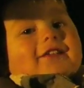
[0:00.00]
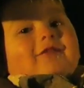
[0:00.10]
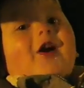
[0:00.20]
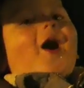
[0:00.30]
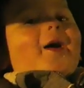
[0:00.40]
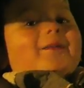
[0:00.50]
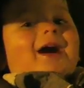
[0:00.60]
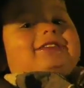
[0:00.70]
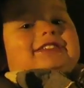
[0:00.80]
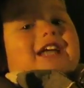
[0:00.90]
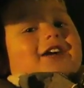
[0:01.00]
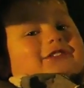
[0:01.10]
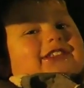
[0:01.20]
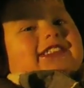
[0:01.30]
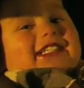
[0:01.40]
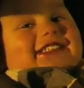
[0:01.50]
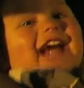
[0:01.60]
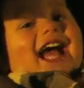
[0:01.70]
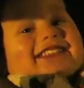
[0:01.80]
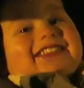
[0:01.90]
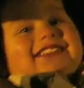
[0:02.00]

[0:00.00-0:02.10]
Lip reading: Warm and toasty. Yeah.